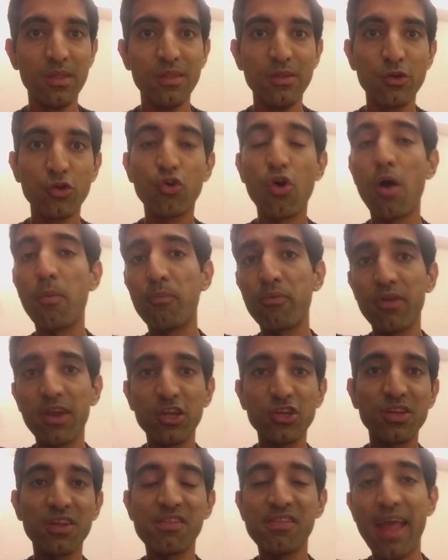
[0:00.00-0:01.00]

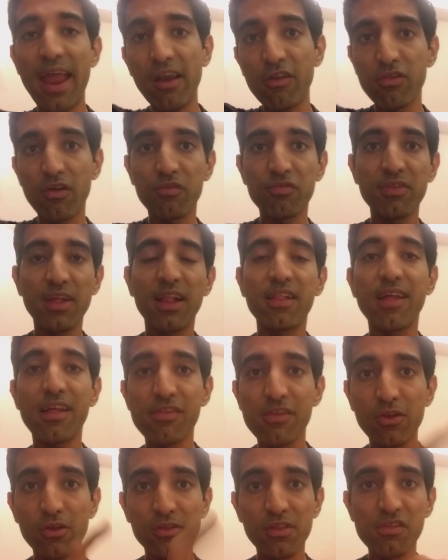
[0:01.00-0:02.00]
corporations, heads of sales. I
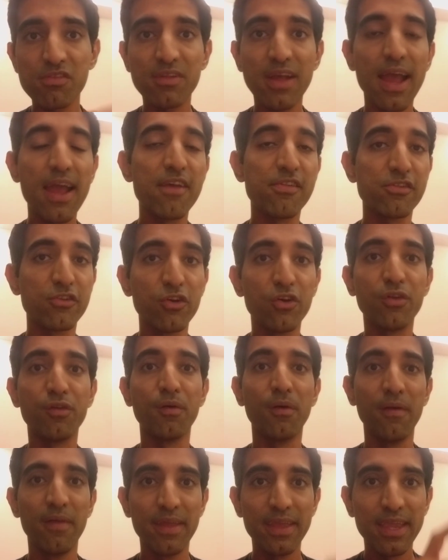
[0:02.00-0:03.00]
say, no, this guy is good.
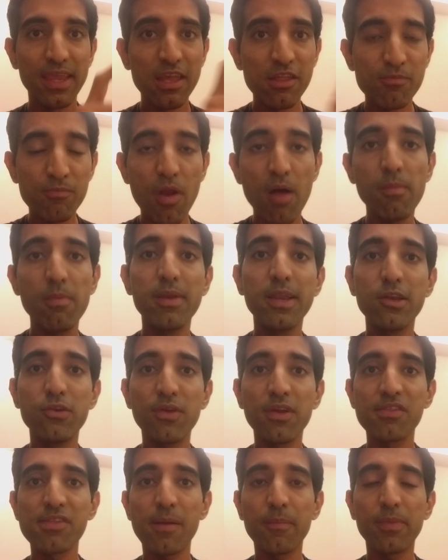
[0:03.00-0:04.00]
He's probably
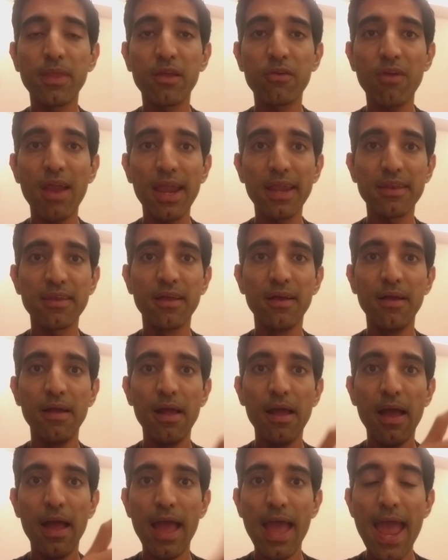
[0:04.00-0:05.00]
doing something right.
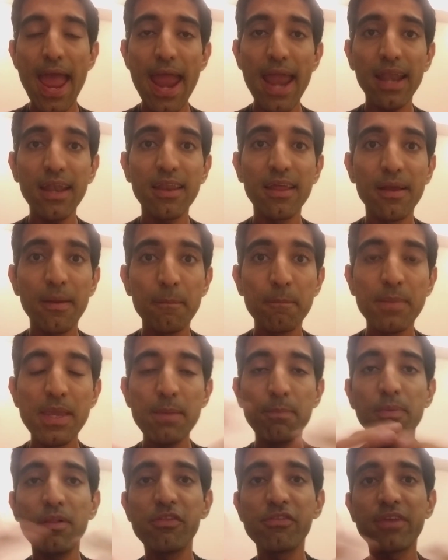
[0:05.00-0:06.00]
And
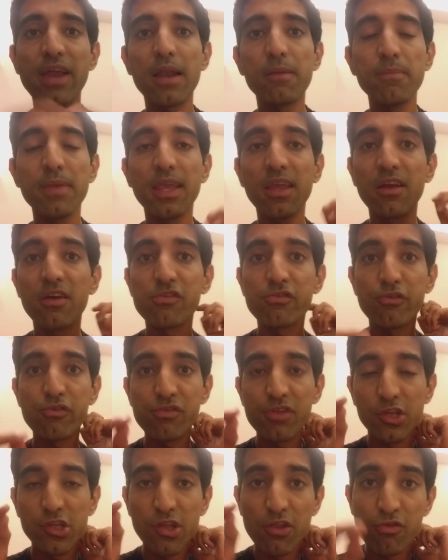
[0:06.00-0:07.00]
people start making
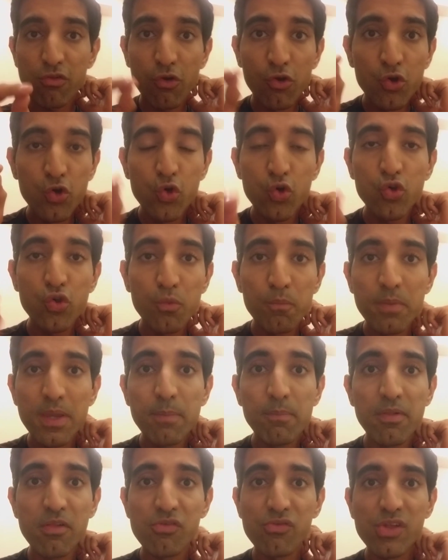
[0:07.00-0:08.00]
associations. So who do
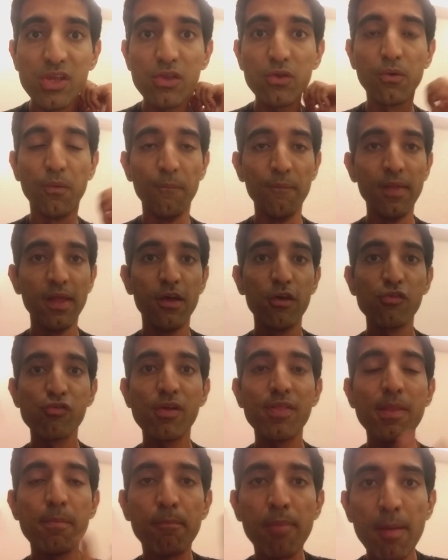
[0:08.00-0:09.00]
people see you? So
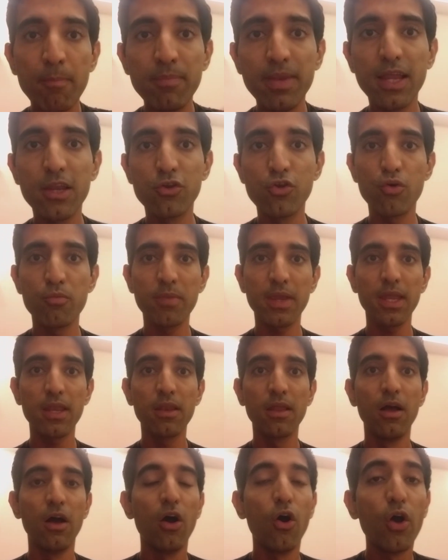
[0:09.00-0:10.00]
in the public
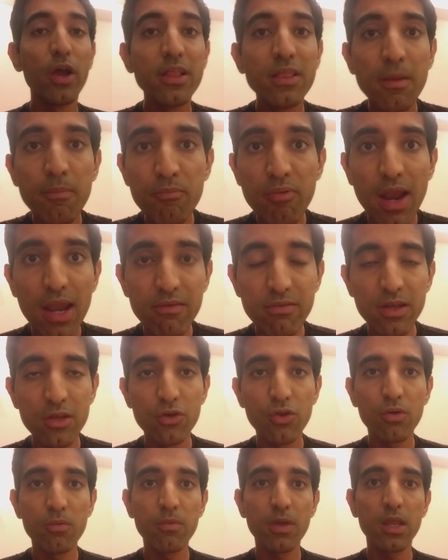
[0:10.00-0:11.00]
domain, in the private
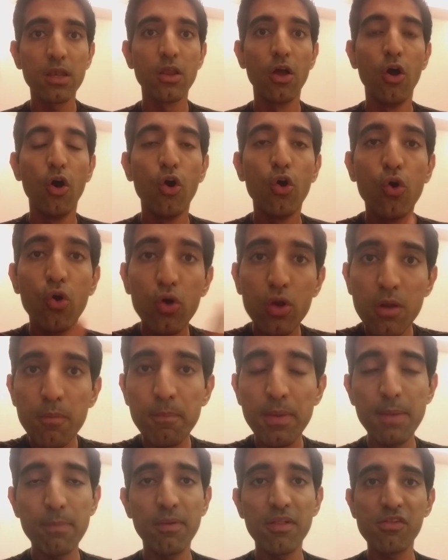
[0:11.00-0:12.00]
domain, who do
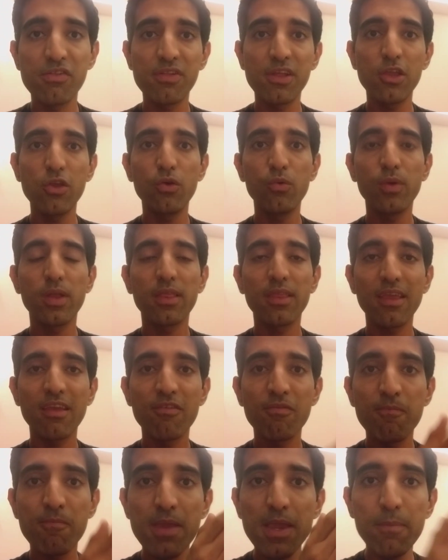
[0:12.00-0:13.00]
people see you with?
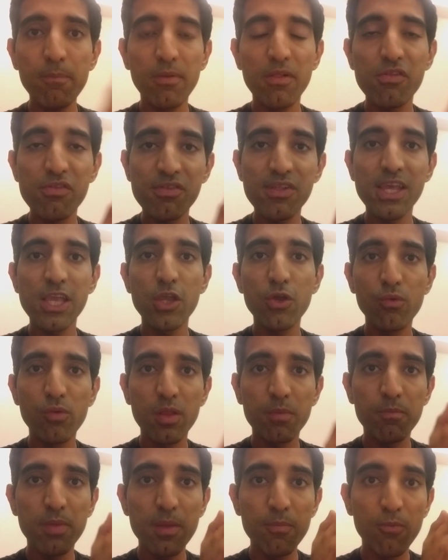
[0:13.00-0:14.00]
If people see you
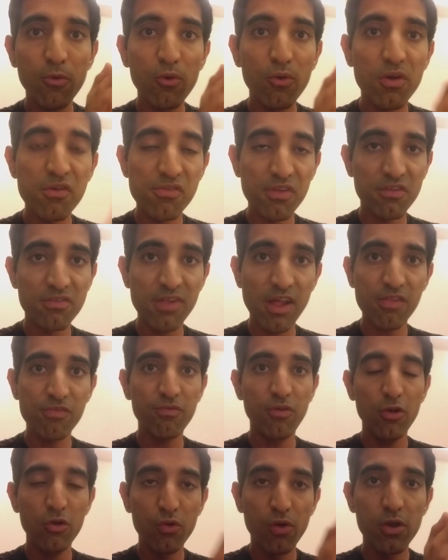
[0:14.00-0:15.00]
with people who are
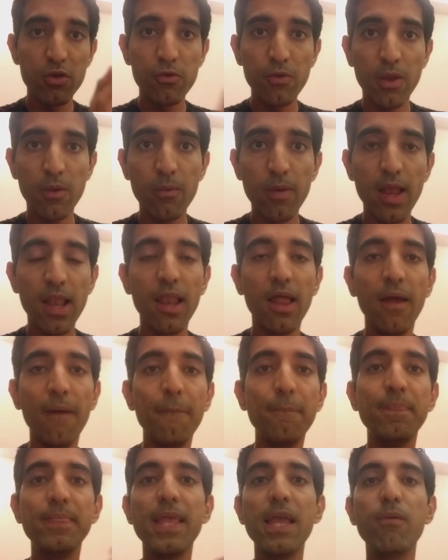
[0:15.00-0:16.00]
successful, who are doing well,
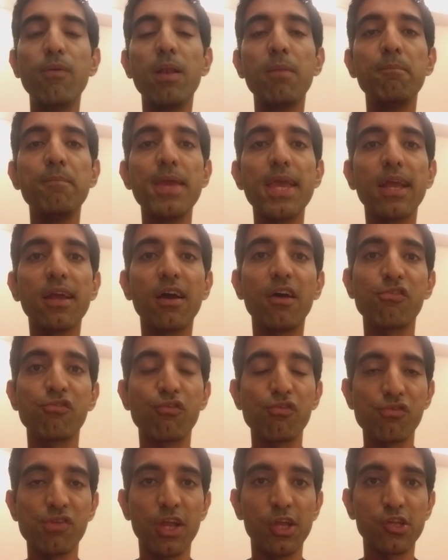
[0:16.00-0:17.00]
they will make
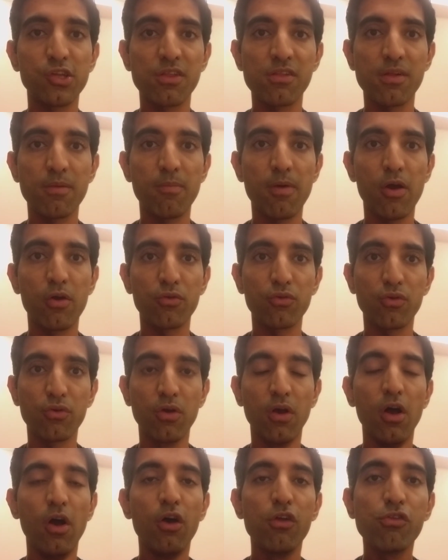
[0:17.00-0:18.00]
associations about you.
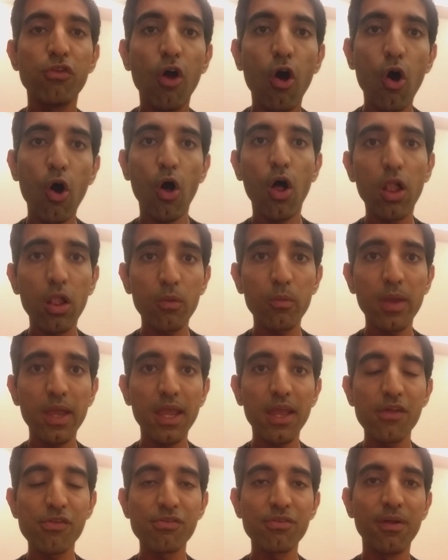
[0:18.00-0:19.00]
So
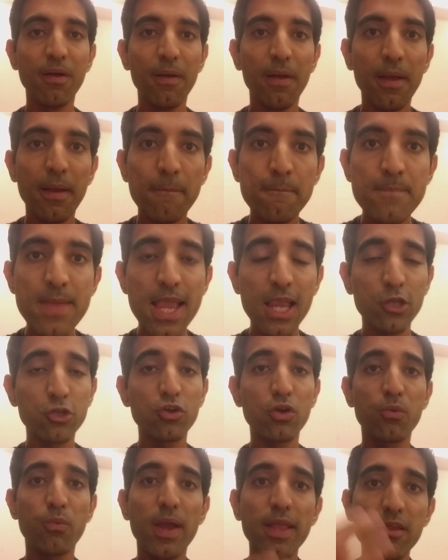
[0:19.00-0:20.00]
always make
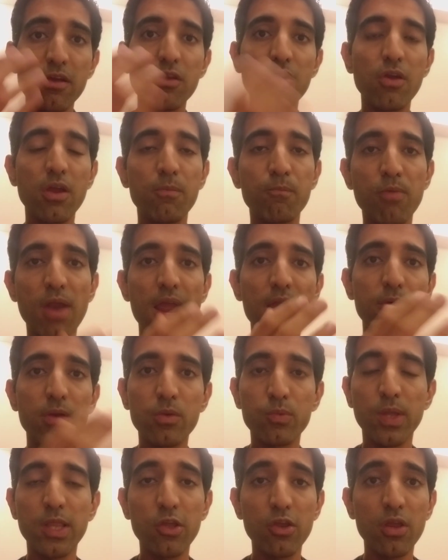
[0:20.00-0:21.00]
sure, whether you're in
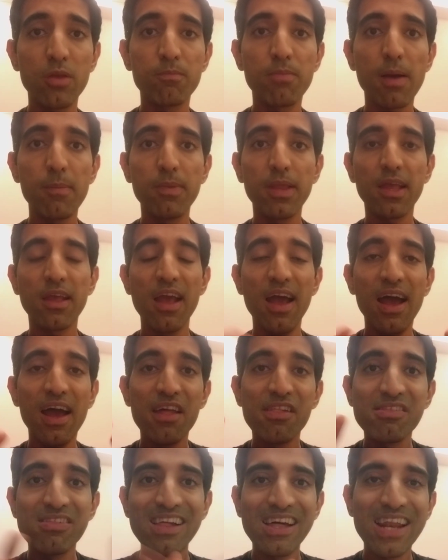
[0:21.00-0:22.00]
private, whether you're in public,
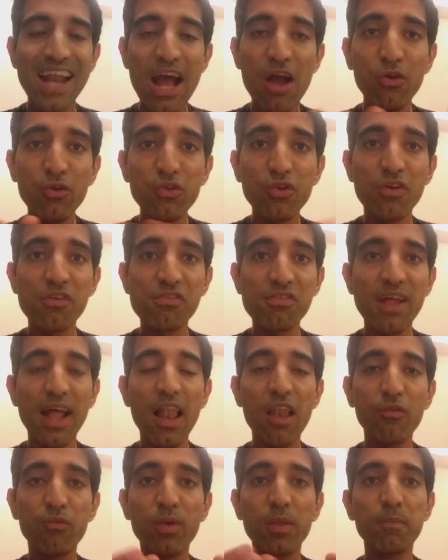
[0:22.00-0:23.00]
surround
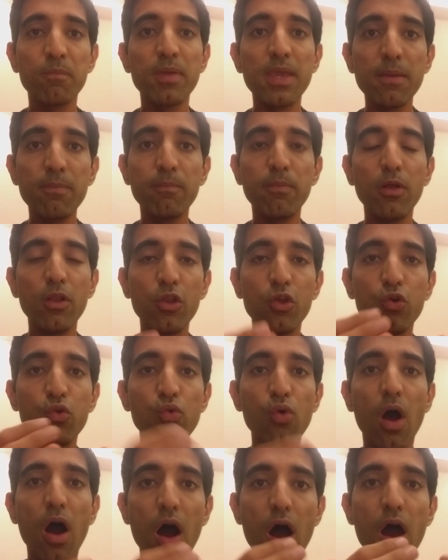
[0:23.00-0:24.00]
yourself with people
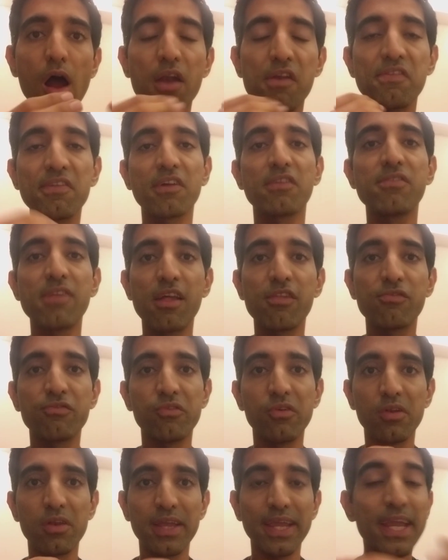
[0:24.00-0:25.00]
who are
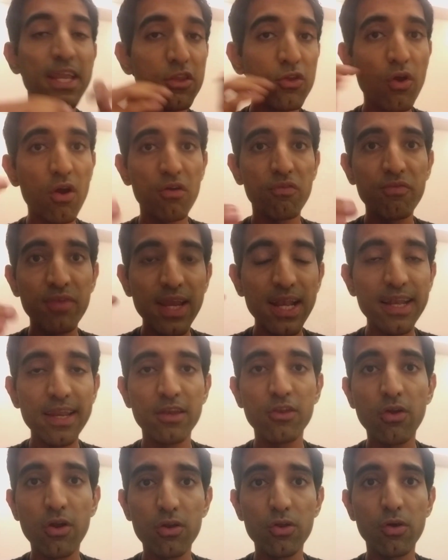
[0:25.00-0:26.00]
successful in your field,
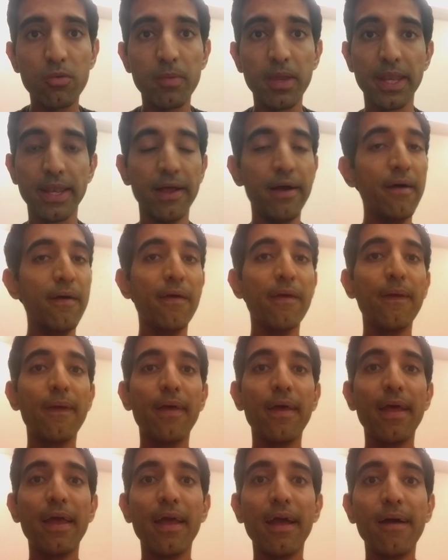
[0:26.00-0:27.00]
in your domain.
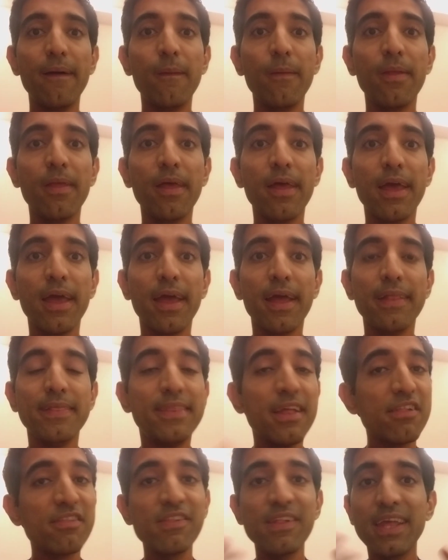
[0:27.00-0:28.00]

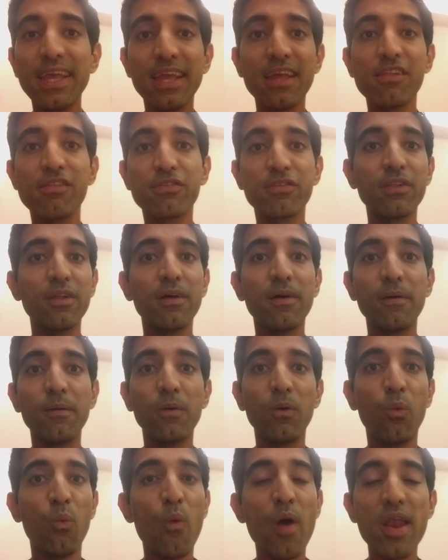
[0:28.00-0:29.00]
This is
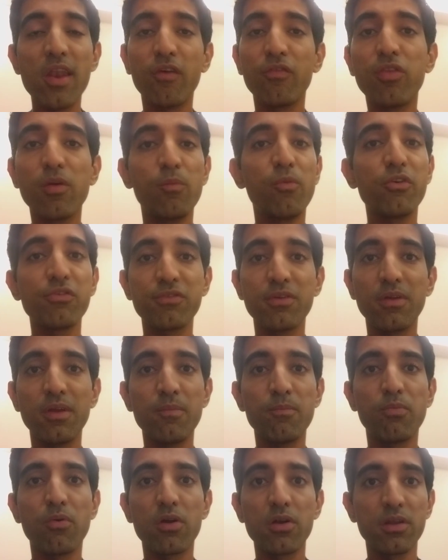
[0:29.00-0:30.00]
one of the most
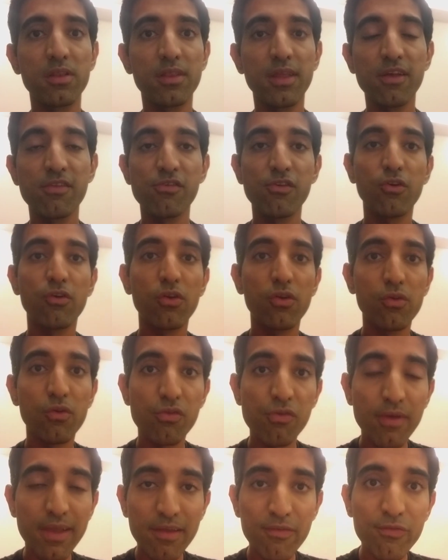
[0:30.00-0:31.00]
important things you could do.
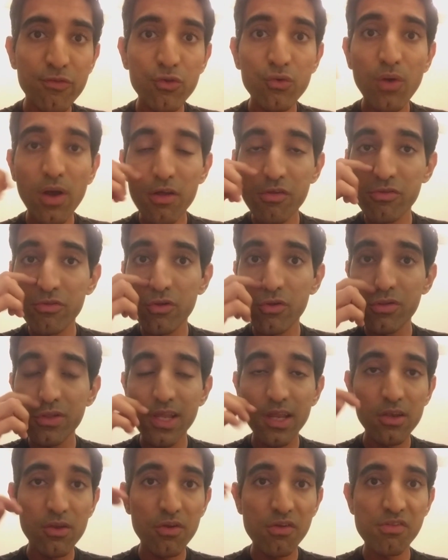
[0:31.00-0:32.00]
So if you
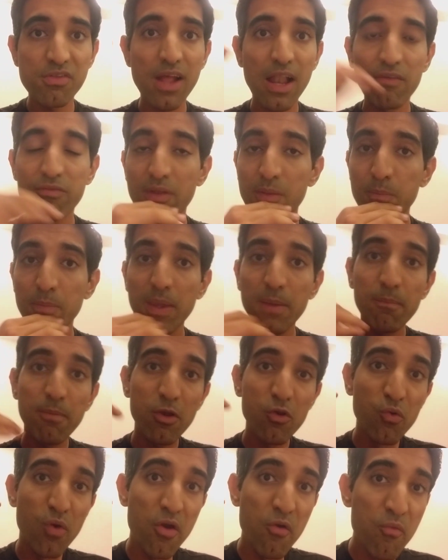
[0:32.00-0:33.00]
associate yourself with people
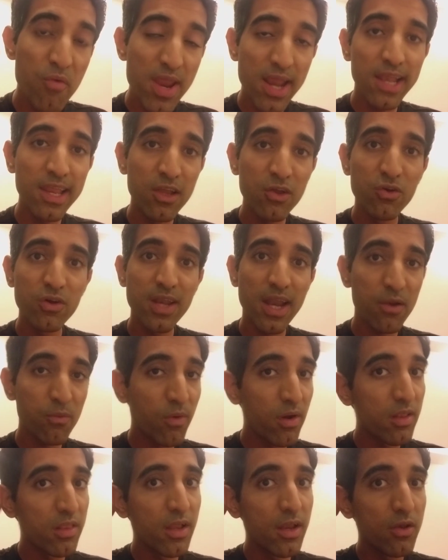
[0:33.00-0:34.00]
who are really good at
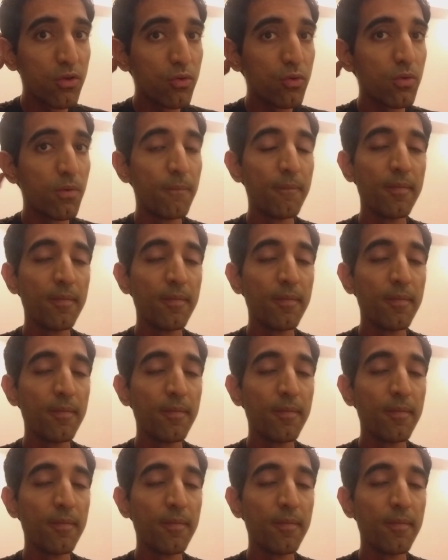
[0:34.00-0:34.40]
what they do,